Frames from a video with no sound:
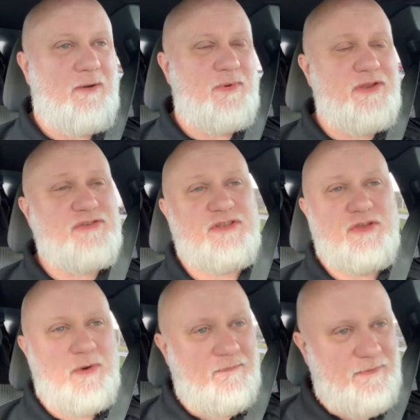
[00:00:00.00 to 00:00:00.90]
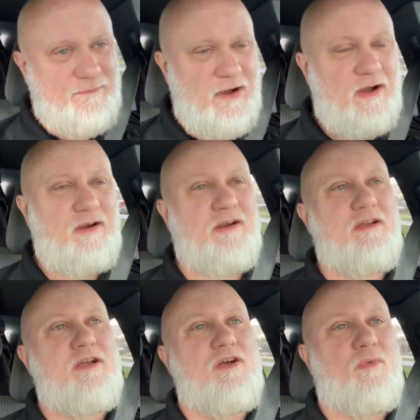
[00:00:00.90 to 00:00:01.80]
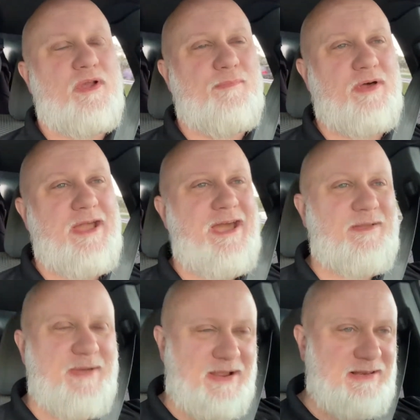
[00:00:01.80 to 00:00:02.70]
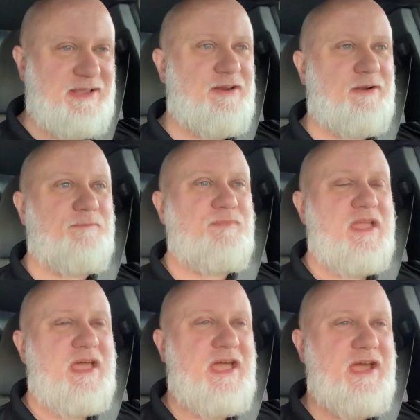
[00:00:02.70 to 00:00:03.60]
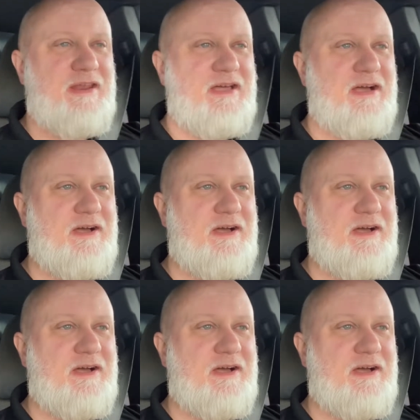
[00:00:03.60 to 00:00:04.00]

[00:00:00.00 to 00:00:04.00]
We can use a ULV fogger. We can put an Antibec cleaner and